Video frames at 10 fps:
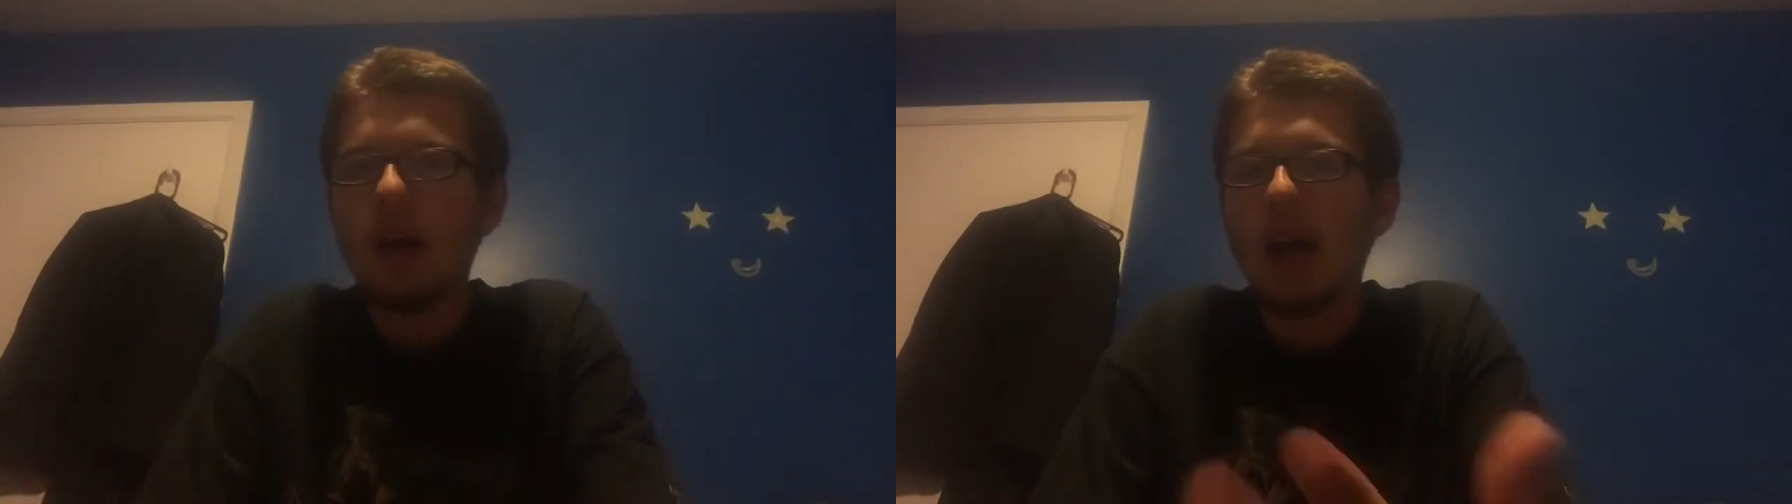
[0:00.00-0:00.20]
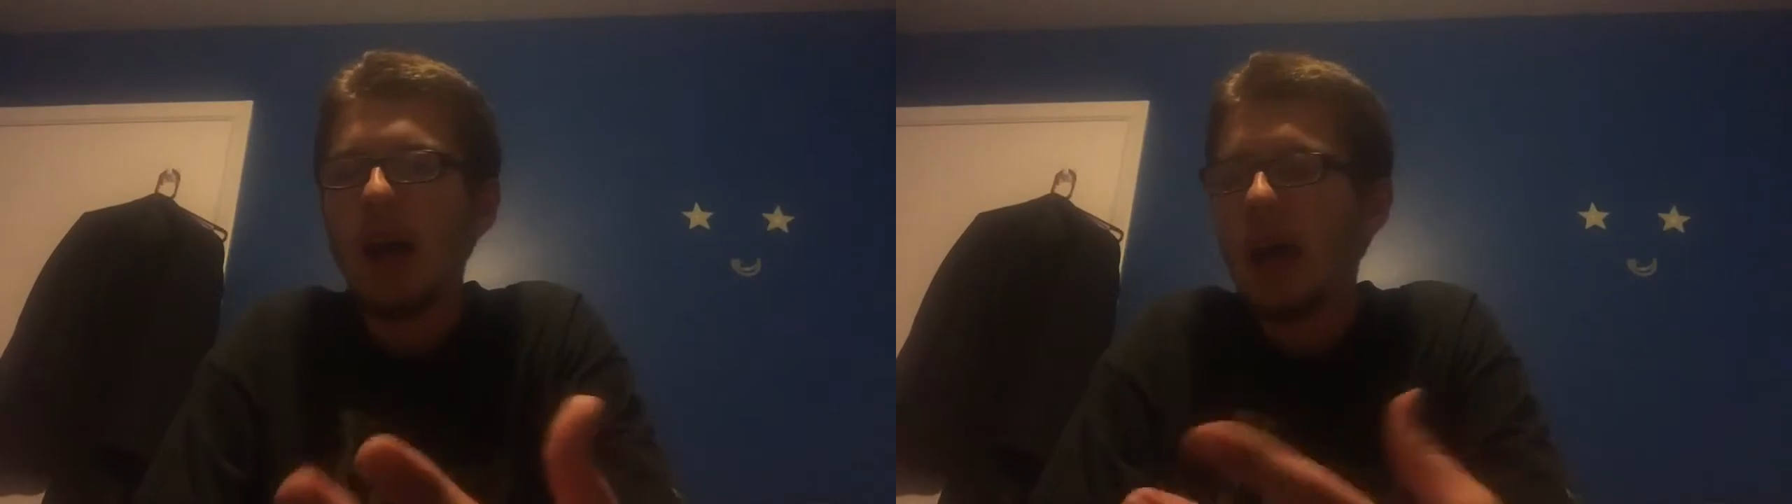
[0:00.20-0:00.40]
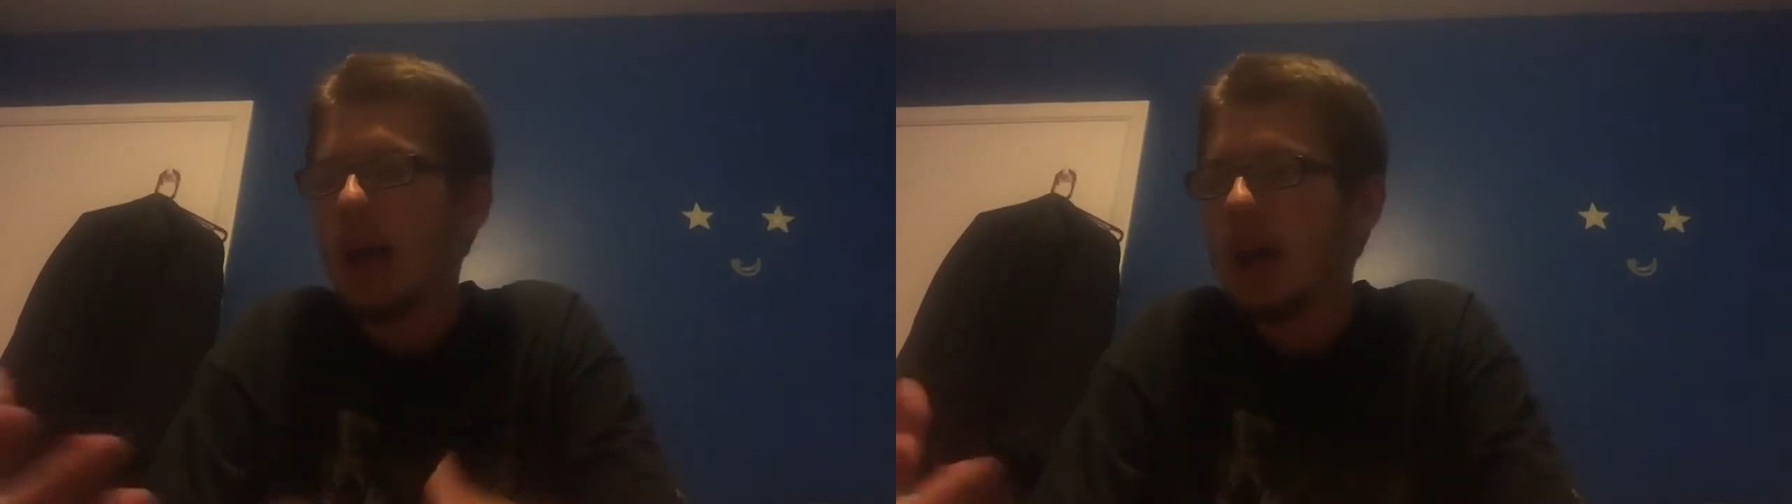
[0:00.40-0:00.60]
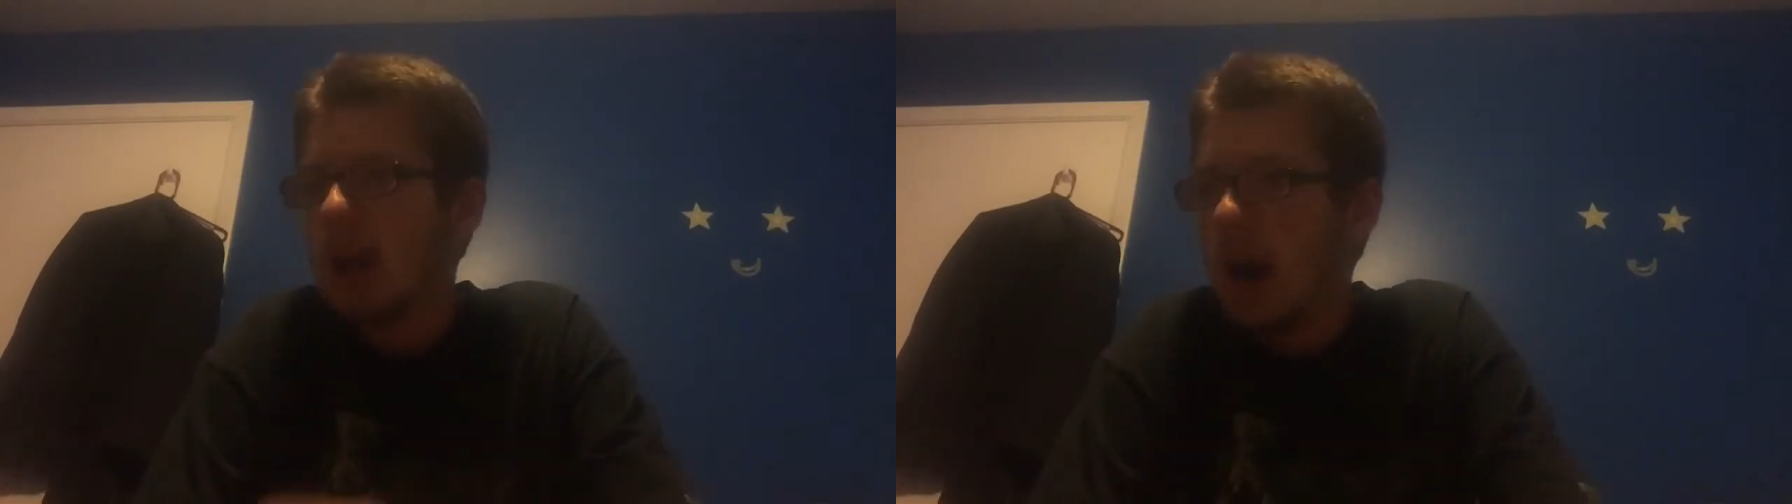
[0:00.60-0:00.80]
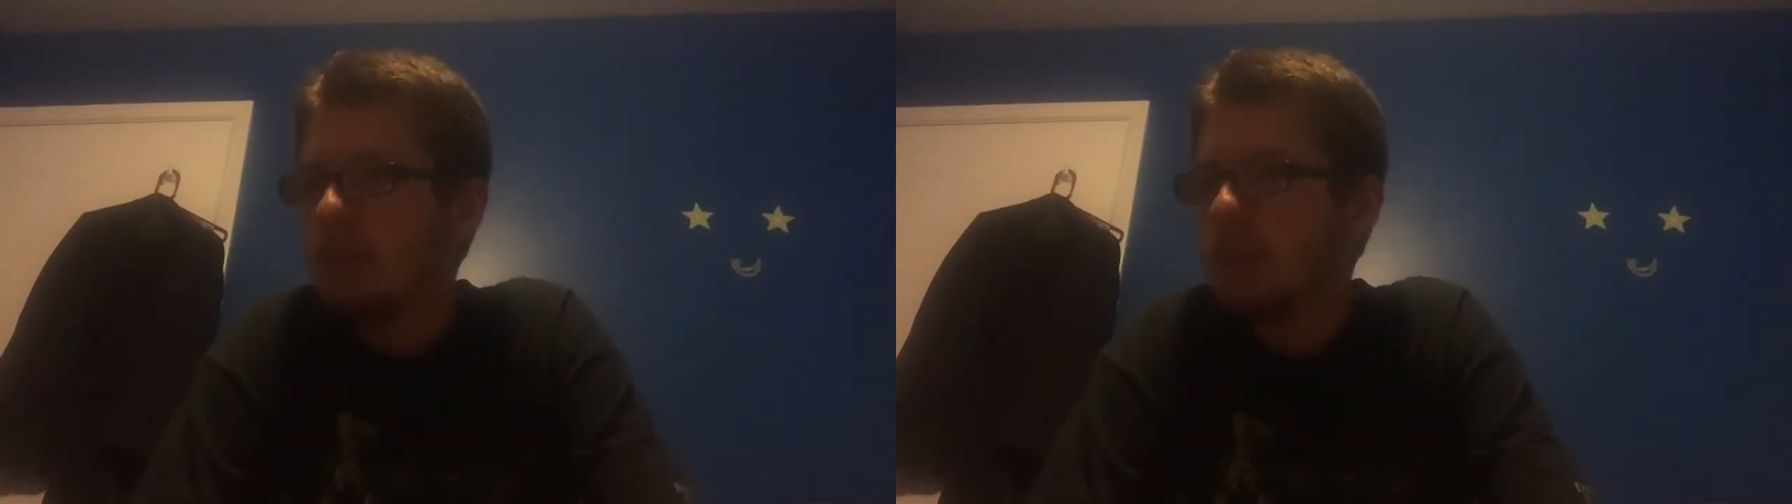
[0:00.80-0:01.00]
A
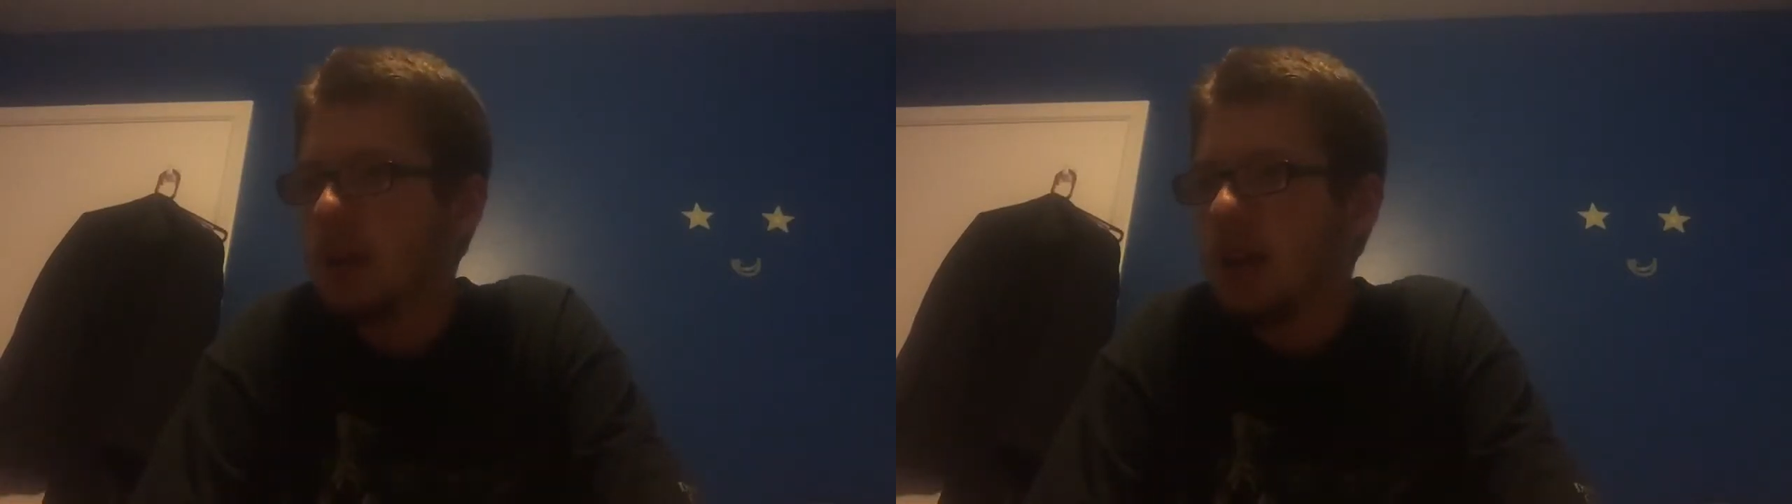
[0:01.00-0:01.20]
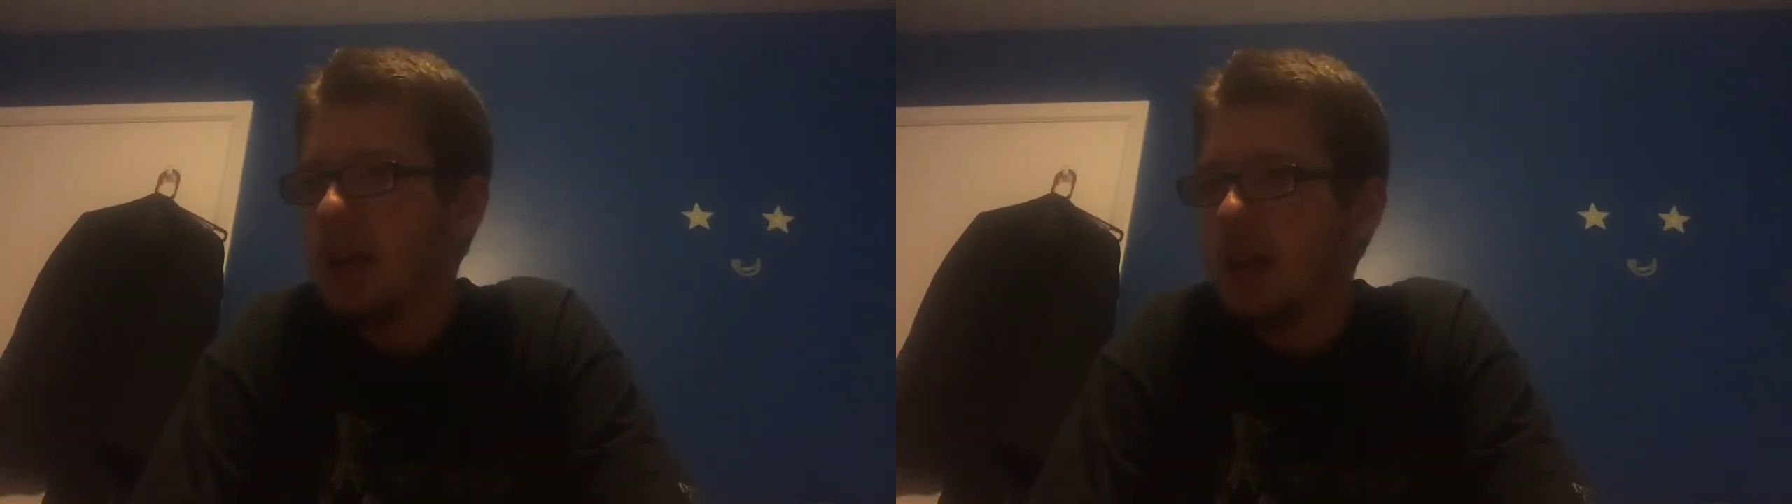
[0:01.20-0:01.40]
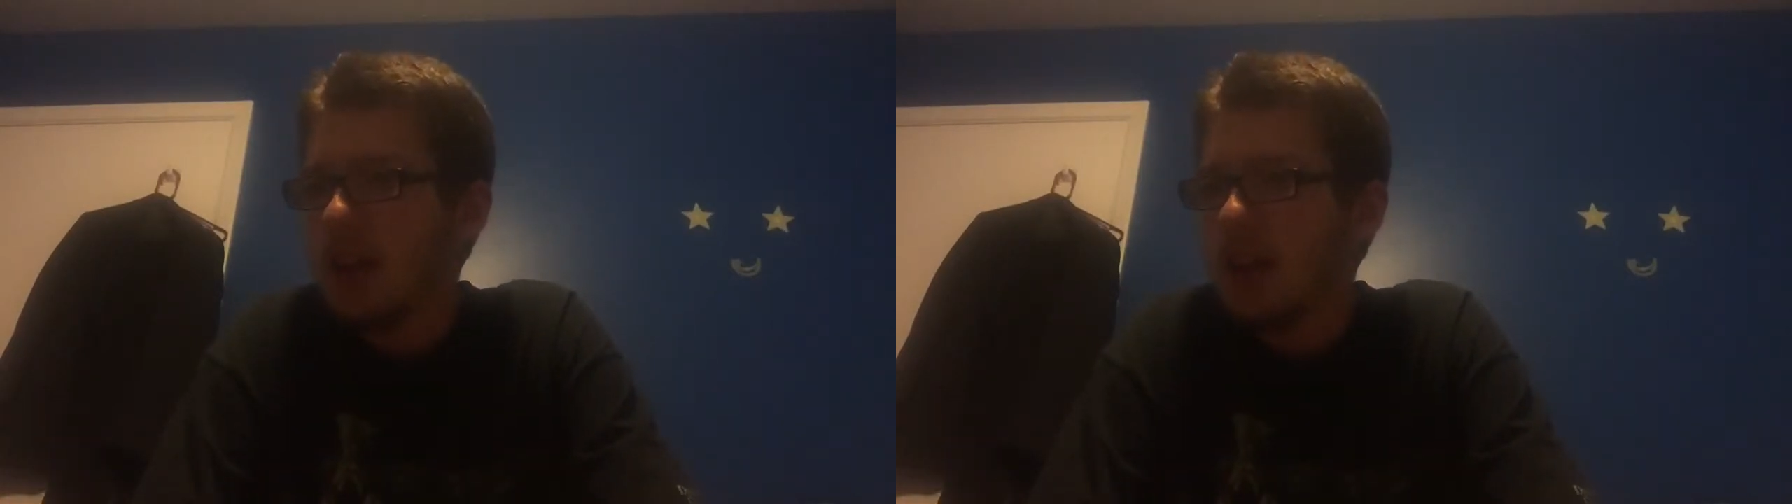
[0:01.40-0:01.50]
company